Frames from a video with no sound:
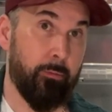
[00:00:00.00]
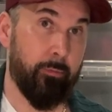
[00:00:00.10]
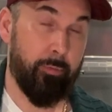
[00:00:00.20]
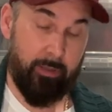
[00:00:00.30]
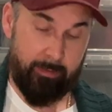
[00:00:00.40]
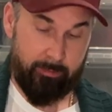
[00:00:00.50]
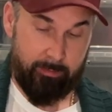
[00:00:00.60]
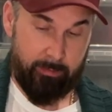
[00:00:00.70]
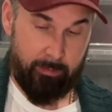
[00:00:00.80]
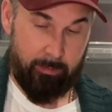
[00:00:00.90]
But
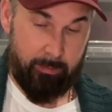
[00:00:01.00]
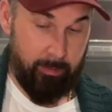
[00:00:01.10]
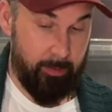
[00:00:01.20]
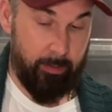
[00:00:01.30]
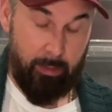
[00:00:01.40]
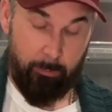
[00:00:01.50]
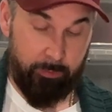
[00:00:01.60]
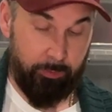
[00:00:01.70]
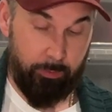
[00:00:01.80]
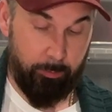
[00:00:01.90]
yeah, I'm
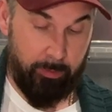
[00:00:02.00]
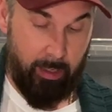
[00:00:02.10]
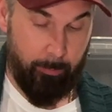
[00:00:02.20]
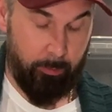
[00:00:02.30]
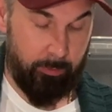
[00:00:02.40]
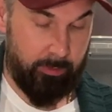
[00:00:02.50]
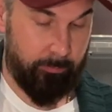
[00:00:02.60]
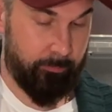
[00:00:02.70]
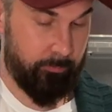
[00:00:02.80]
super happy with them.